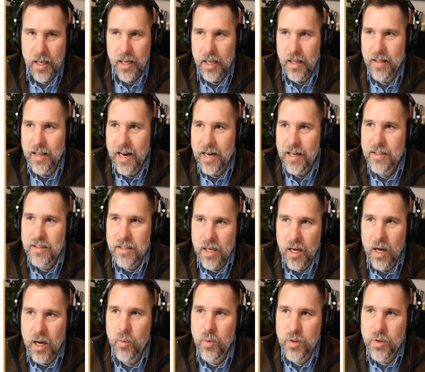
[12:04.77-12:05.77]
And that is
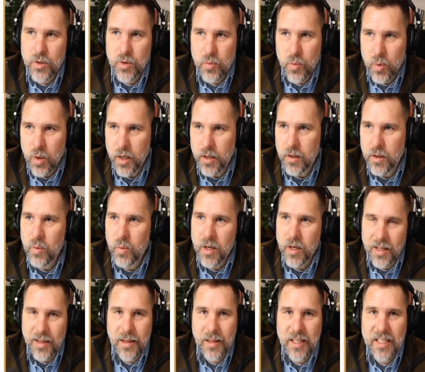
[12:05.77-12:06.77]
not what you want. You
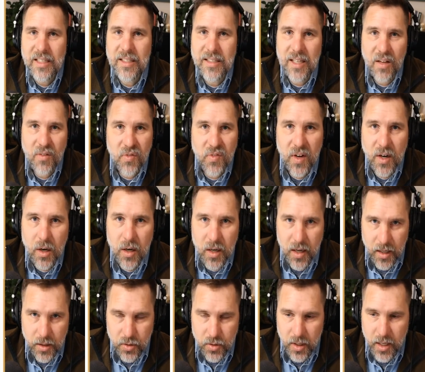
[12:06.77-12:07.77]
want at least a fair
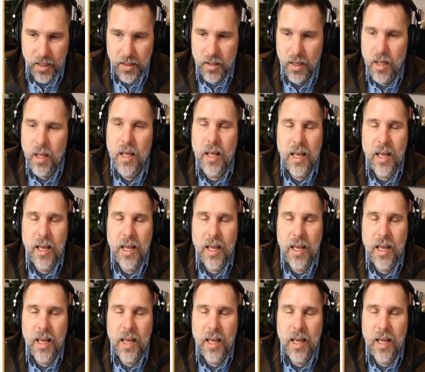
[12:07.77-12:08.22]
contract.